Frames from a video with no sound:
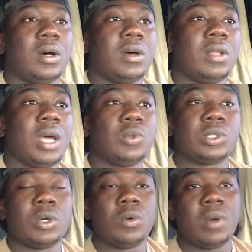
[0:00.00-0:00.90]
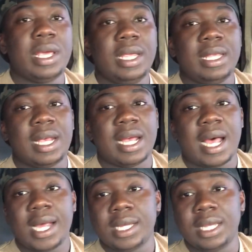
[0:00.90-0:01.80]
There was no way that
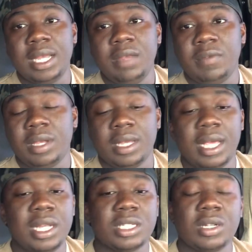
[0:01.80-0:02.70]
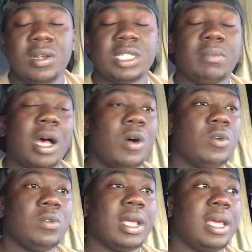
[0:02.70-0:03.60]
I could even get insurance in my
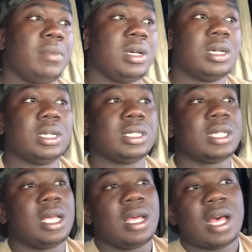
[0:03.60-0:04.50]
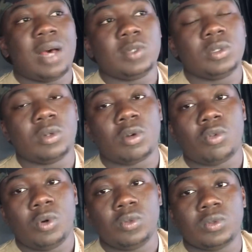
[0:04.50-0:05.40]
own name because I was doing
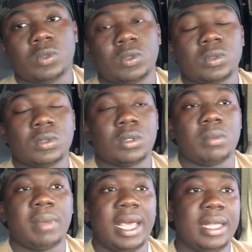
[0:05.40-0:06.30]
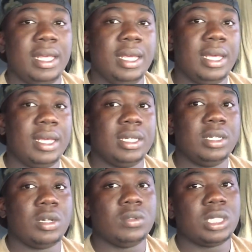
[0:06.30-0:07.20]
quotes back then, you
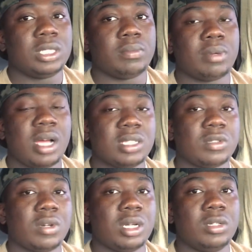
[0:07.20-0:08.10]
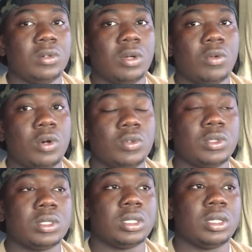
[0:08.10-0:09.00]
know, just browsing around doing quotes
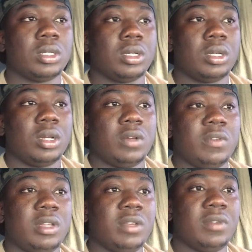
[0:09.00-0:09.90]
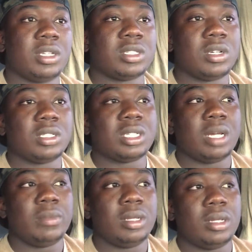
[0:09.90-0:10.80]
for different insurance
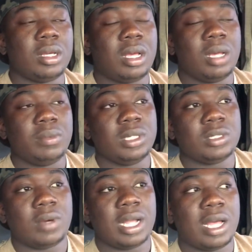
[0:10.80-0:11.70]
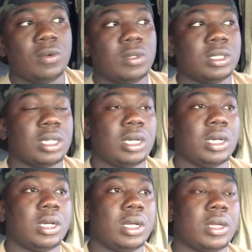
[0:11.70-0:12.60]
companies while I was
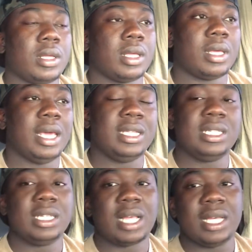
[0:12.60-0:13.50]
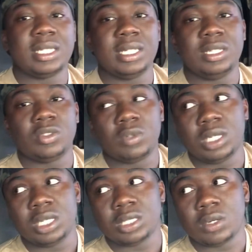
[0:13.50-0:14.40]
18, 19, 20
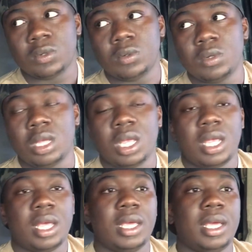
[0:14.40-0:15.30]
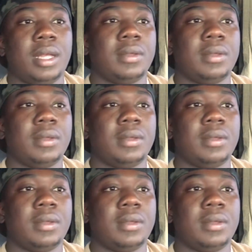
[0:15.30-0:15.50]
years old. And